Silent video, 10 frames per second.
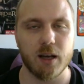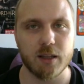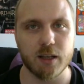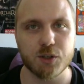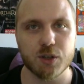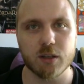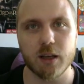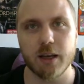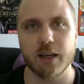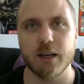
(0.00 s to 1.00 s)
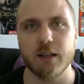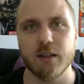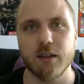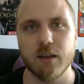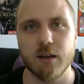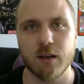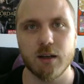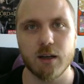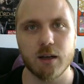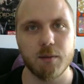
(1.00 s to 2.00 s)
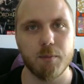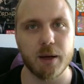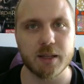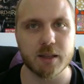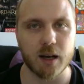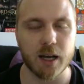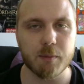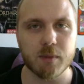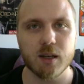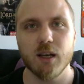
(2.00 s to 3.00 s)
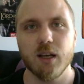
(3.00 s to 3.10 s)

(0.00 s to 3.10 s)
attention and my time.